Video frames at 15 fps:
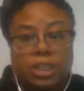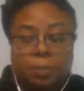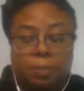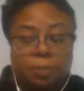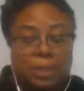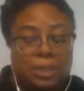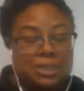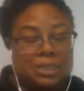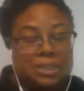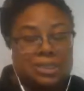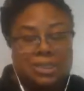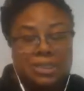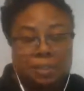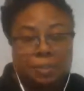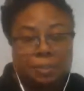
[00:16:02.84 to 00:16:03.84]
Each business
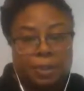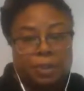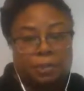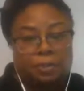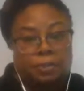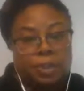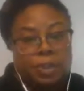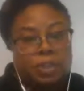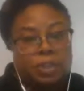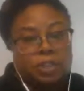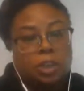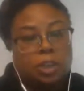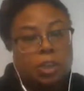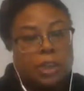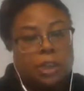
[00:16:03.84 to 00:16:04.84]
is different,
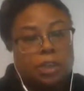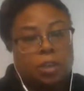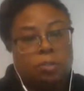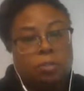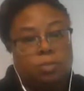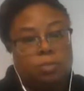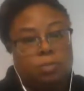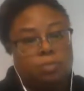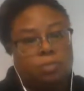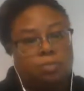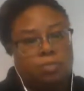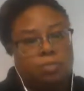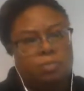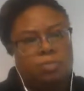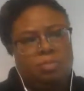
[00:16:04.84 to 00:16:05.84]
so I don't
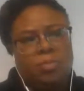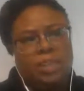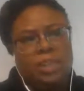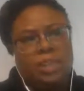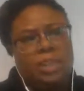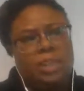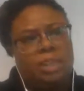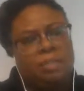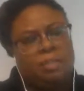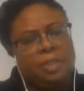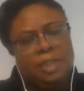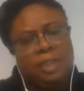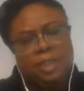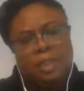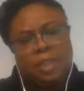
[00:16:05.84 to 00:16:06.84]
give
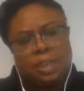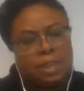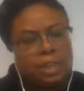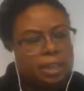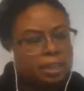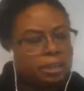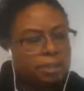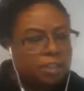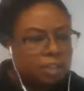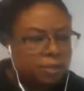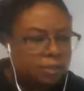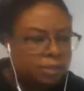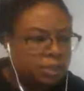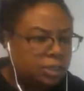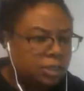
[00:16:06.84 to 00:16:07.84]
any cookie cutter
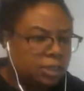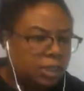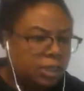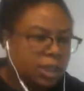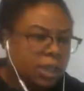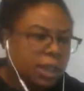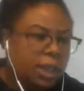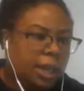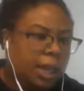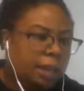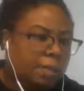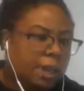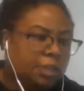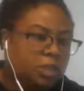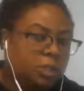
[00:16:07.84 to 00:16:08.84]
services.
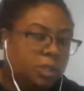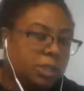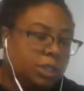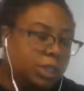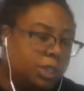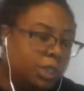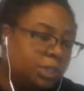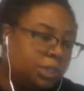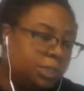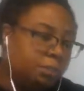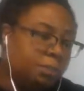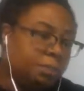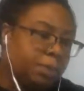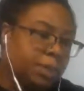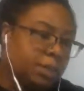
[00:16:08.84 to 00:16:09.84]
I treat each
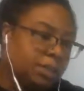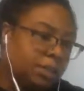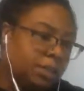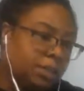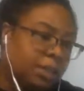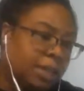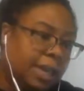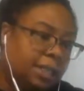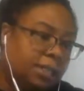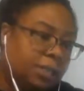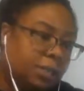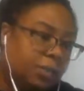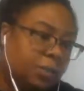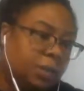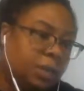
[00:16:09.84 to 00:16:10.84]
business as a
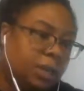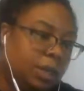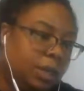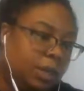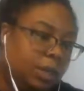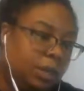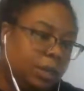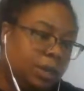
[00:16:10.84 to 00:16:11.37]
unique